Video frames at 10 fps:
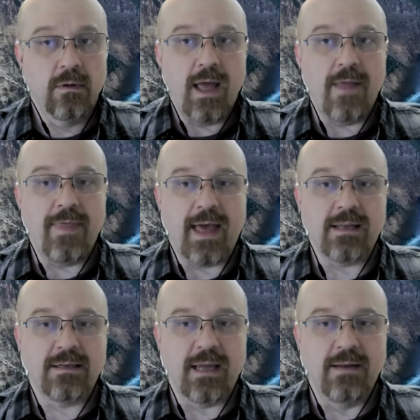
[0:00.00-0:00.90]
And
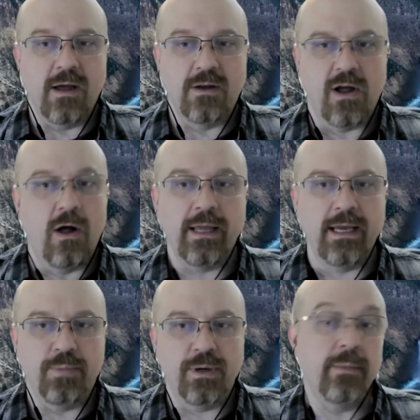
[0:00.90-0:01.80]
it's all
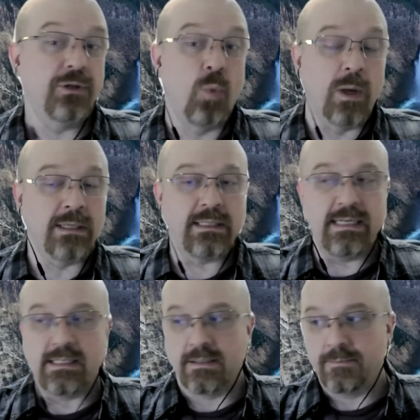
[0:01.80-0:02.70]
in pretty much one
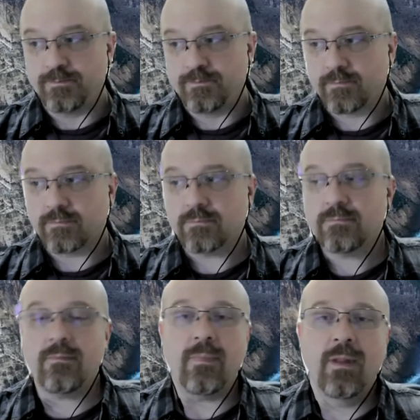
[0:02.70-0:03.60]
season.
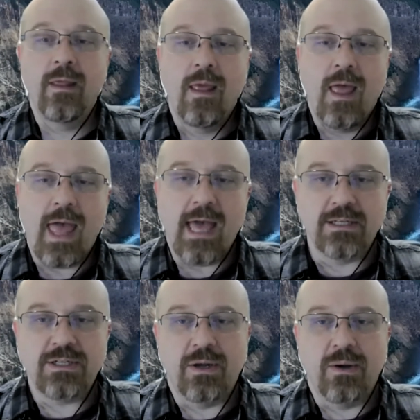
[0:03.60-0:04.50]
And
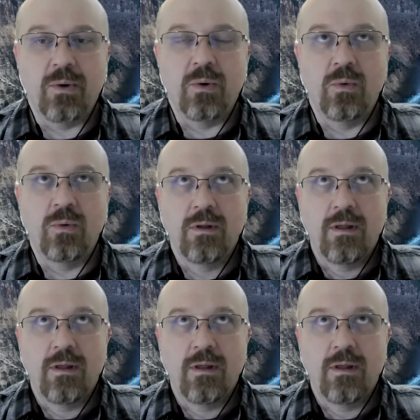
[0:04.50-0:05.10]
so